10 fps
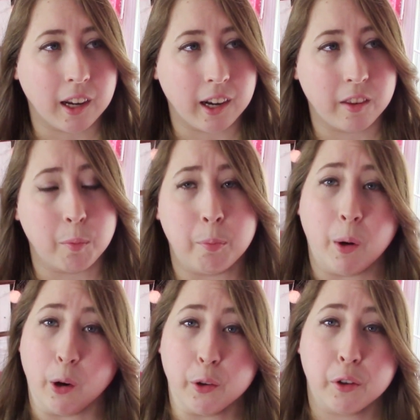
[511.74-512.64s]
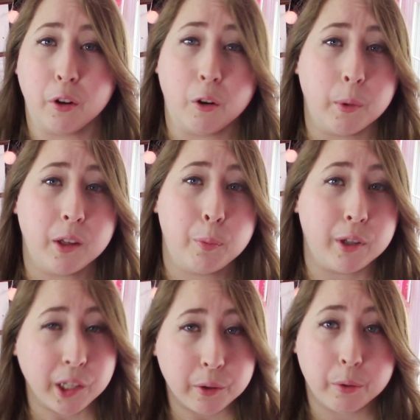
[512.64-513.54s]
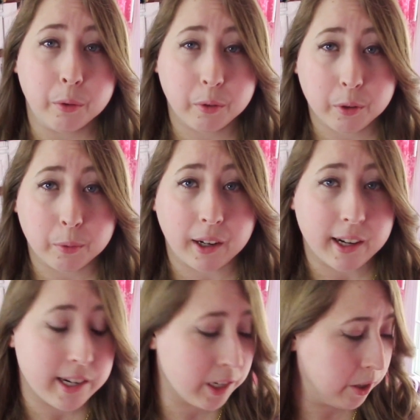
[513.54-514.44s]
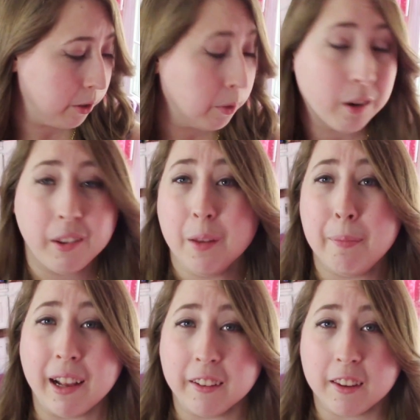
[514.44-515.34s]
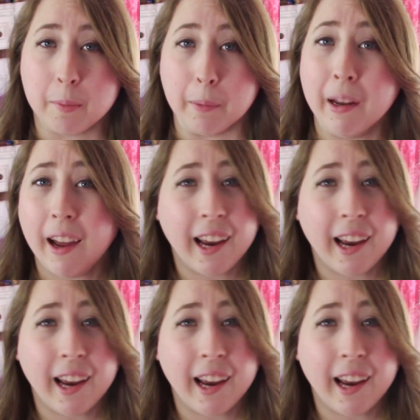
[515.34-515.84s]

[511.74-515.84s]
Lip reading: And the bars are always pretty cool to watch too. Oh, the balance beam.